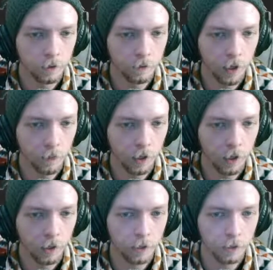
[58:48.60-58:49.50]

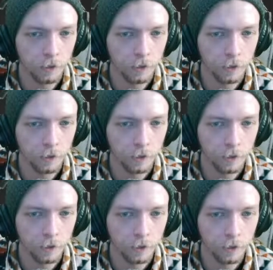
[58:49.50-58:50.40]
Vampire.
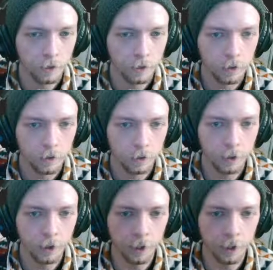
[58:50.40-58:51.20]
Looks like it